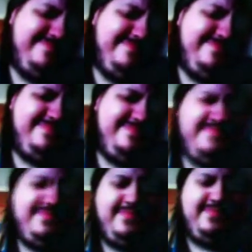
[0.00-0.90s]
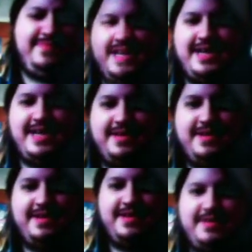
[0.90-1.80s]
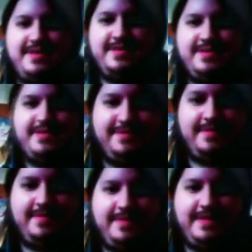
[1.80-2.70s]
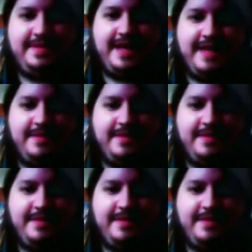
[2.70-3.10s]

yeah, that's that basically.